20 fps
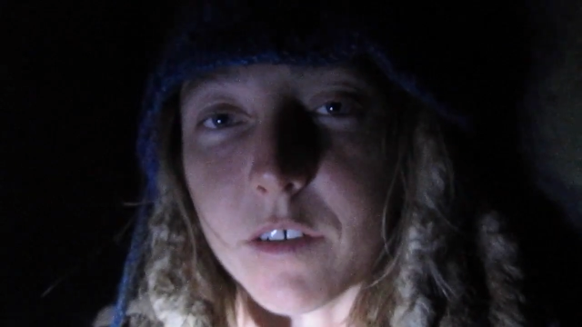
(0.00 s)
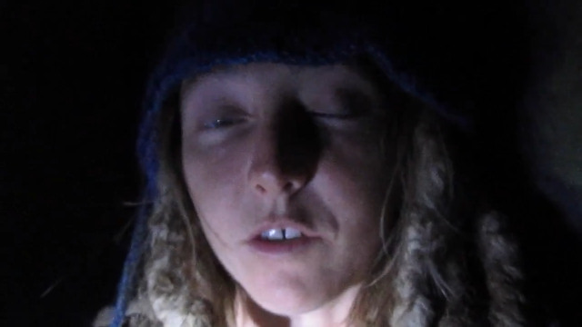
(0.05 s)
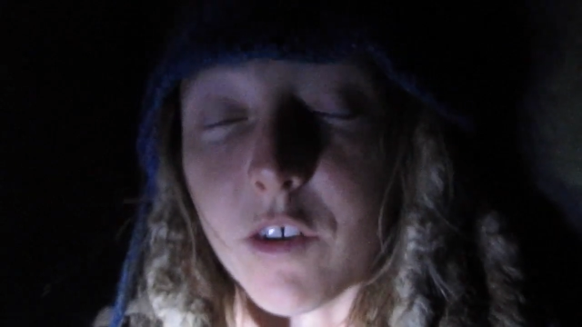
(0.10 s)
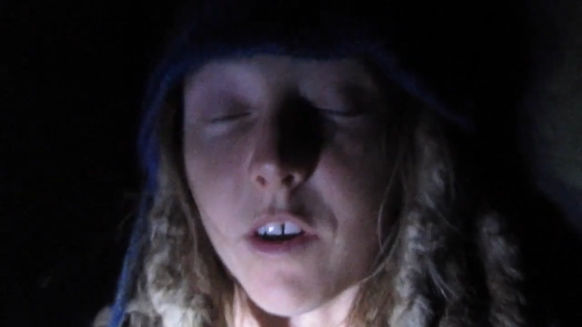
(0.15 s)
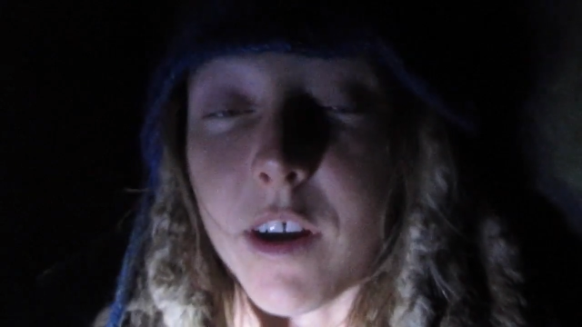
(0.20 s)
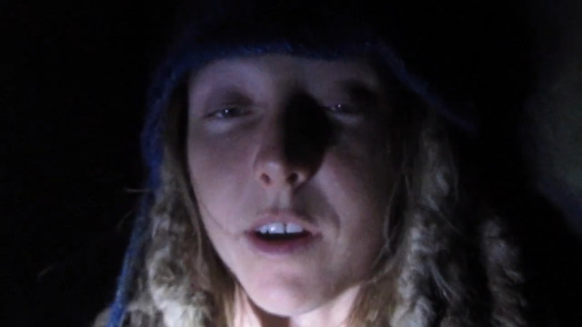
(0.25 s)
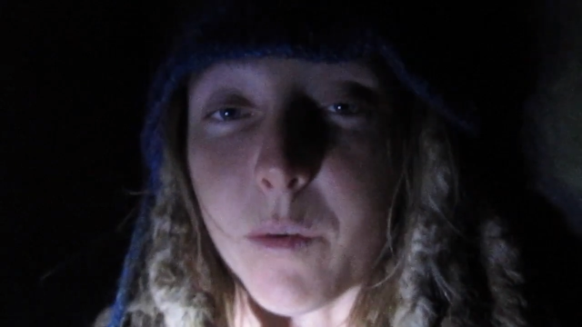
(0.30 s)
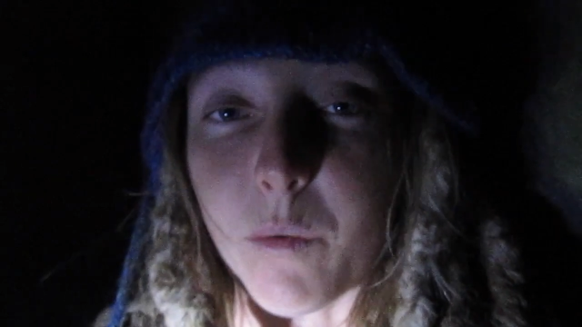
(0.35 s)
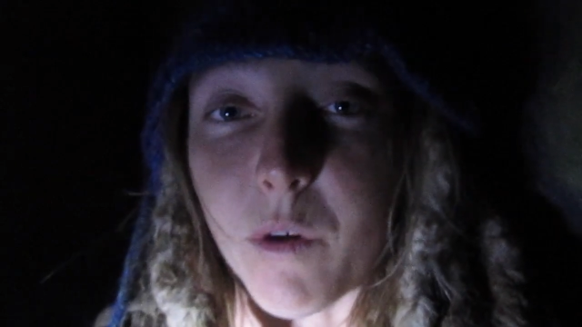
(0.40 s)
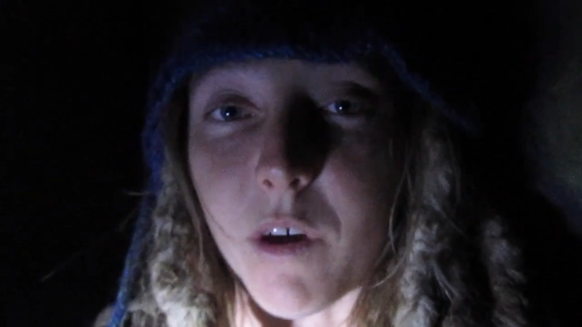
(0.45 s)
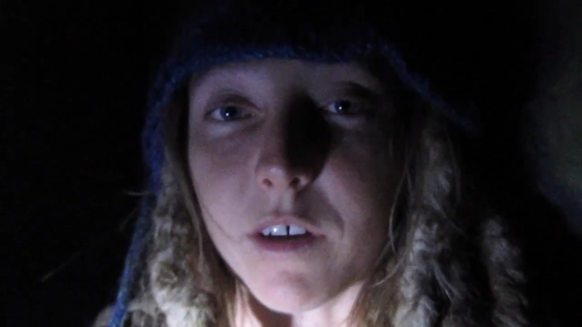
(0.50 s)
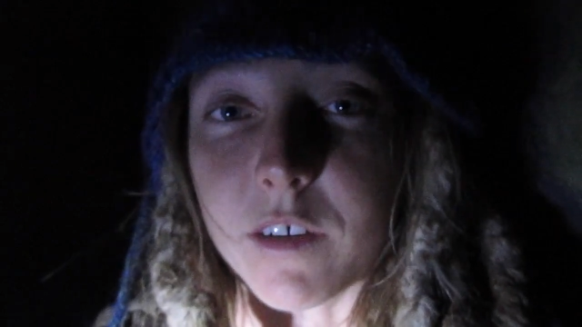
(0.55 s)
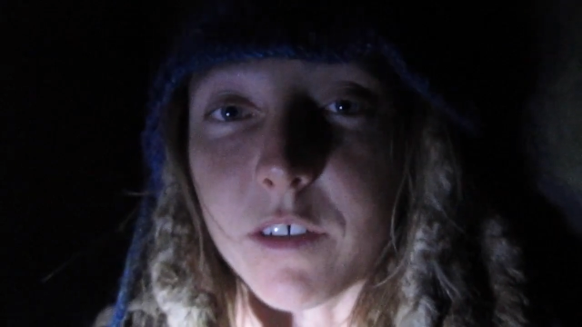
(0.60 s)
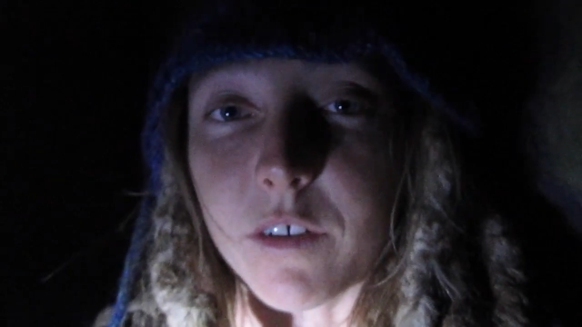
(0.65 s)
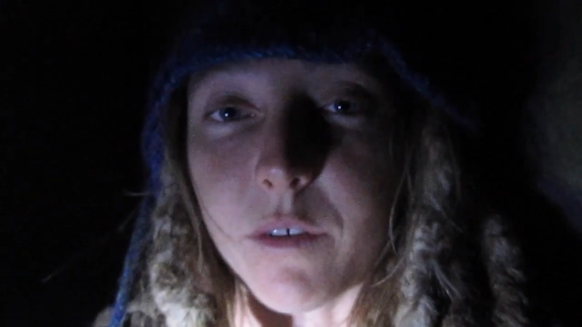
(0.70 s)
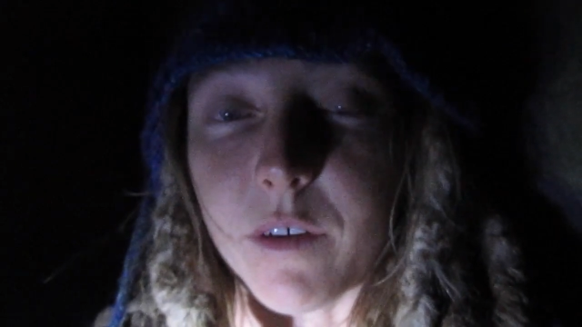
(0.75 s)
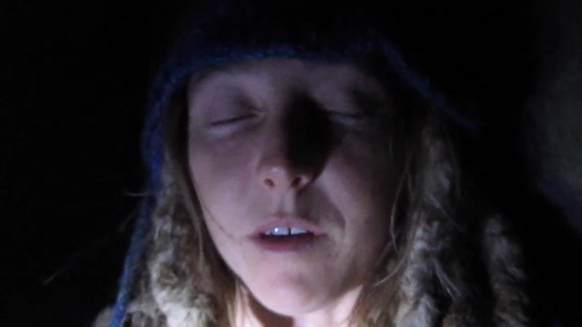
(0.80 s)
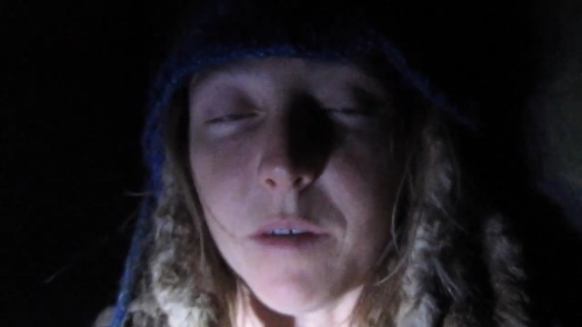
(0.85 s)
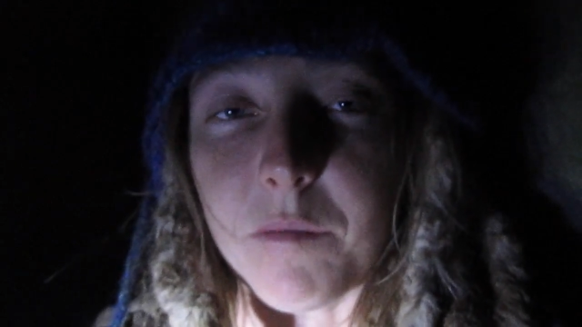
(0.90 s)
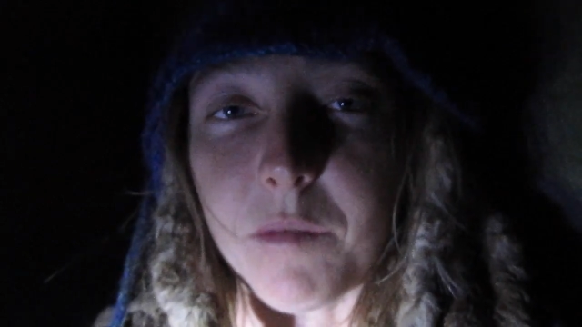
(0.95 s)
try to walk
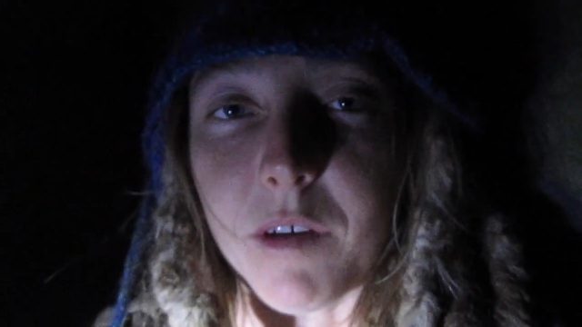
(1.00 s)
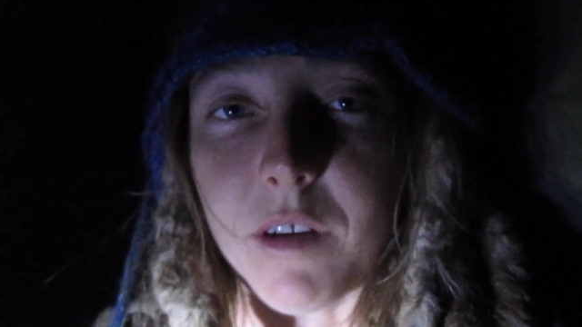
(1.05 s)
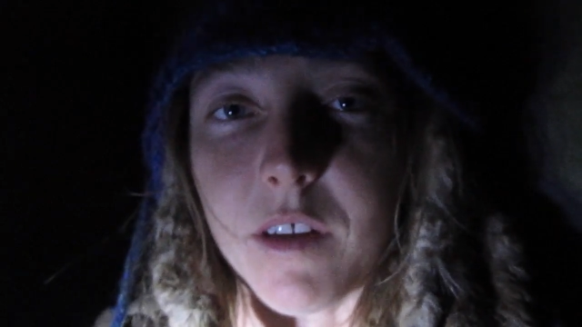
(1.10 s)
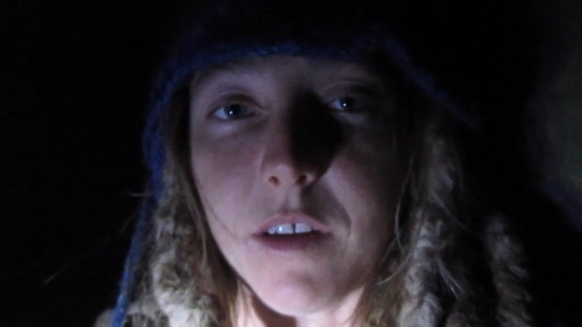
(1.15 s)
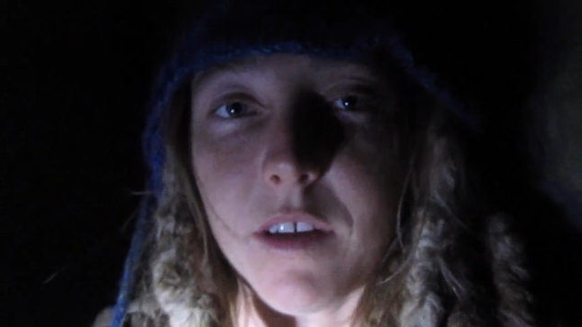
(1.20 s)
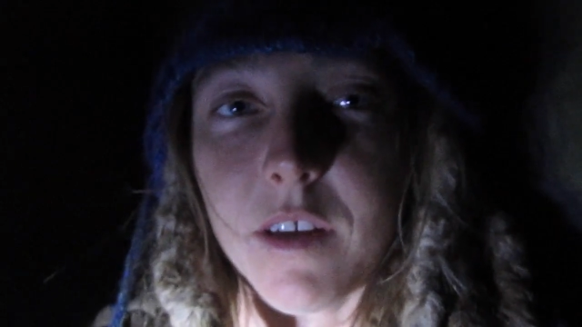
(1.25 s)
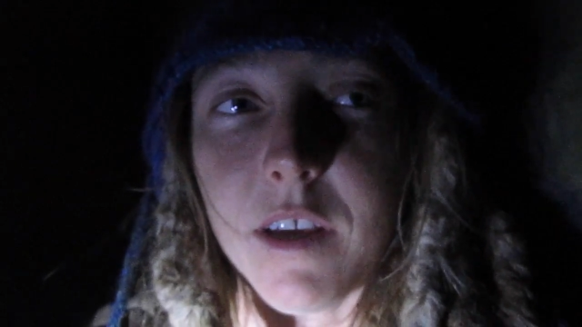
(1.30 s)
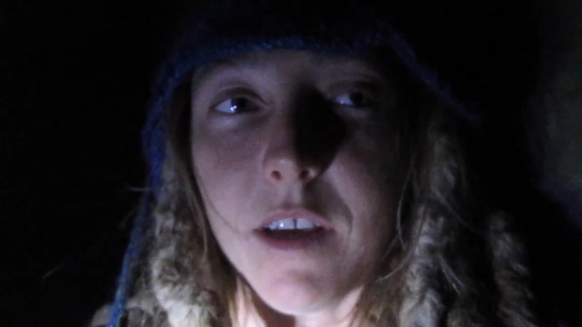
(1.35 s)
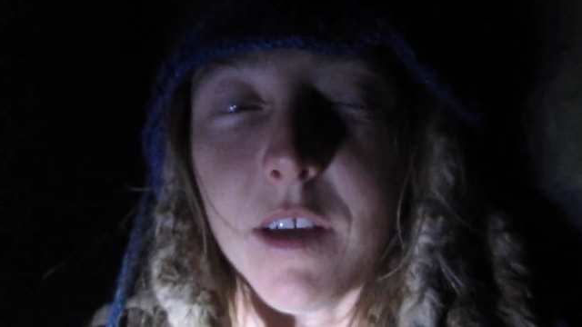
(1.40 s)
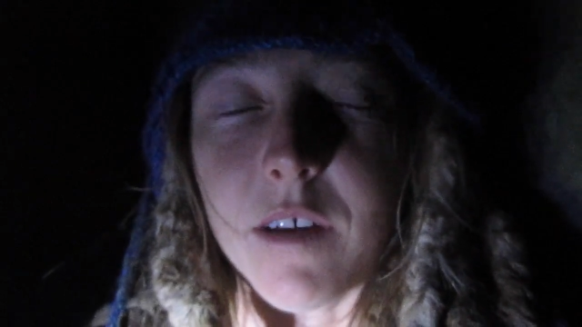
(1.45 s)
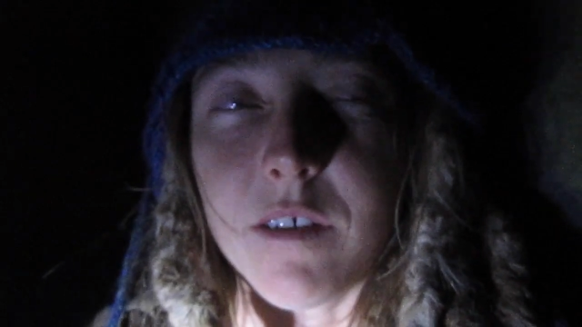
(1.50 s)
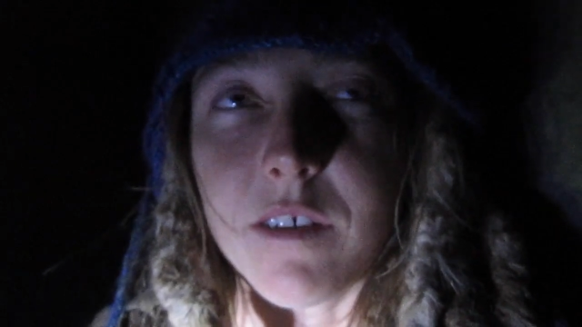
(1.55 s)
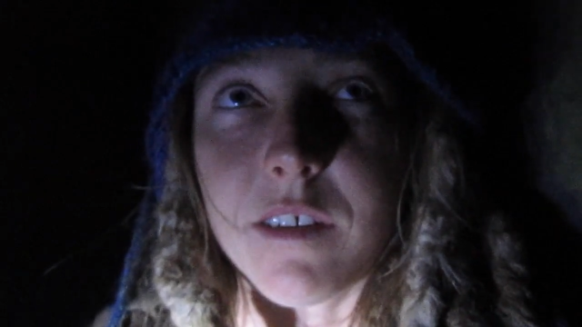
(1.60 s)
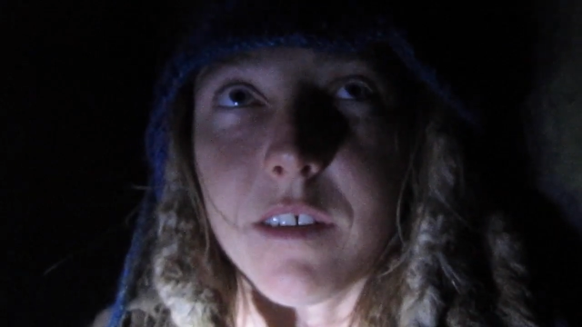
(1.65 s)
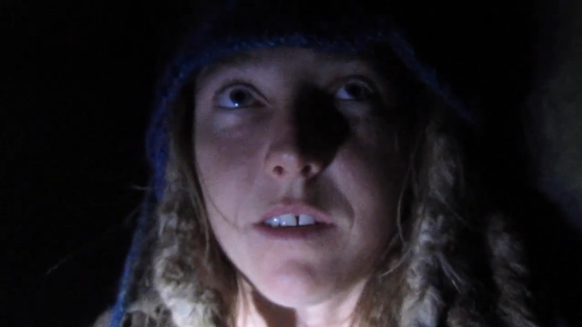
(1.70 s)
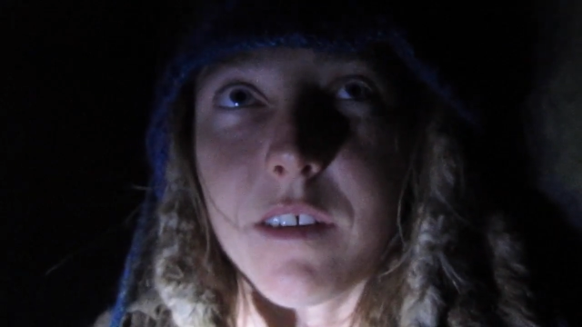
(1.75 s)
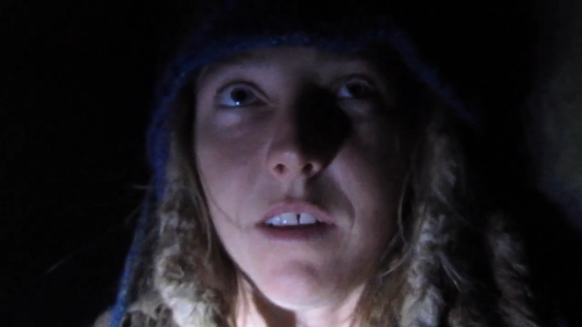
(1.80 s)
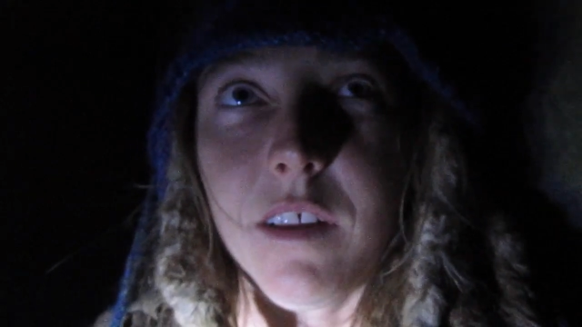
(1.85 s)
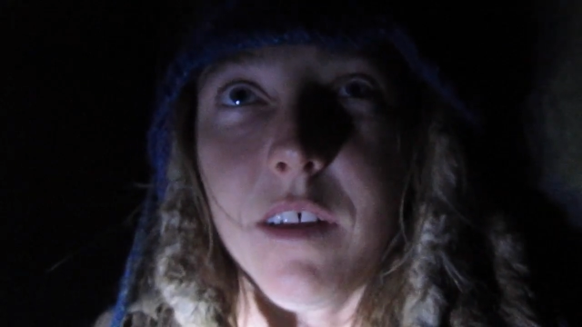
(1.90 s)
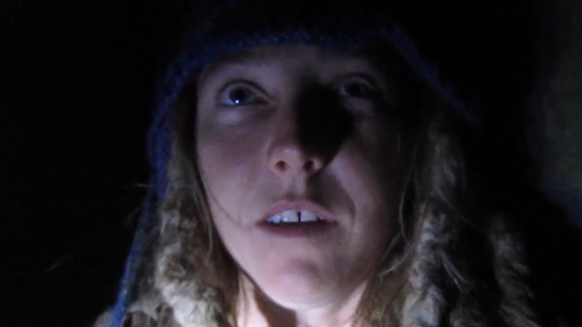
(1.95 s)
to it, but it was
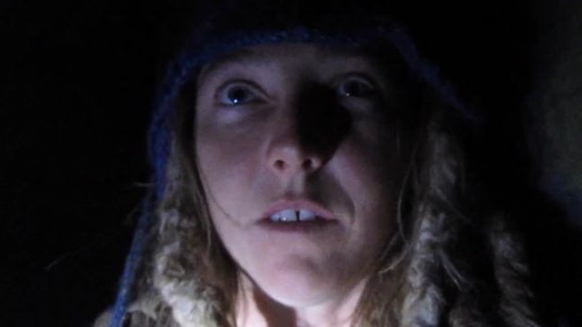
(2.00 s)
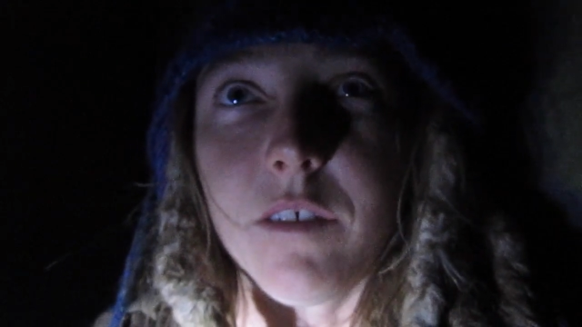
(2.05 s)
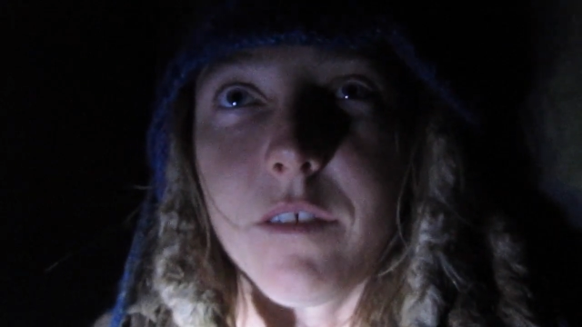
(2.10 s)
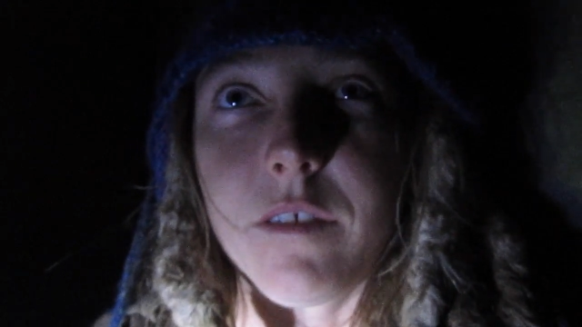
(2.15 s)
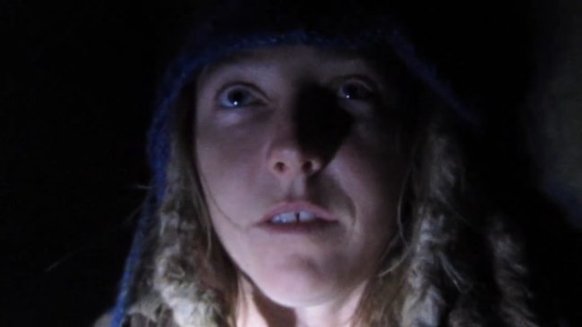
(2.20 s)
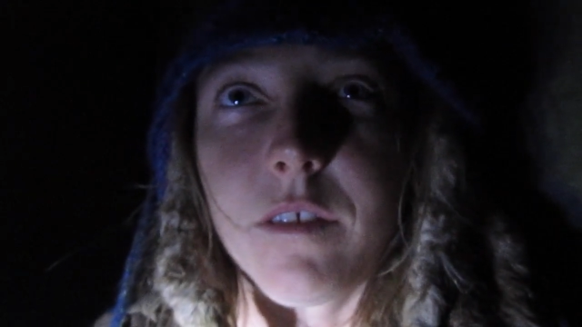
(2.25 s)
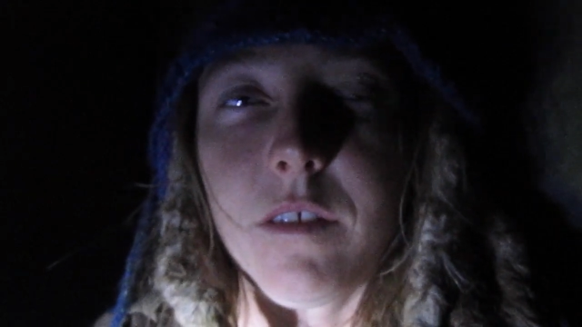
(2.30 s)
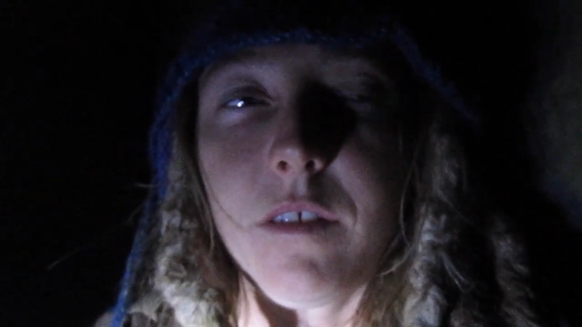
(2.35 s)
a little